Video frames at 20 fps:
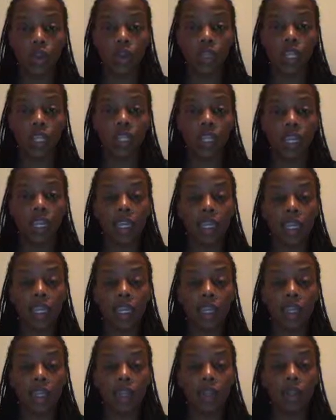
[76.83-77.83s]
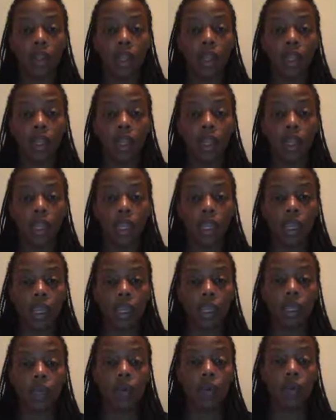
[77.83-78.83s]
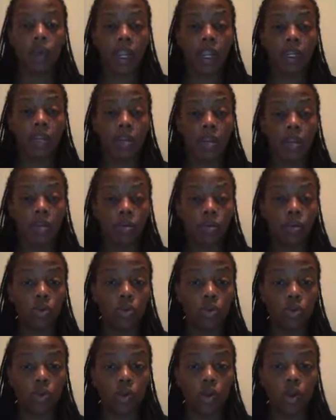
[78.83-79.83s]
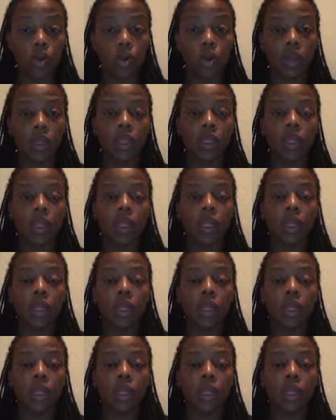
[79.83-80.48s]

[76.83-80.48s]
that they can correct or improve upon.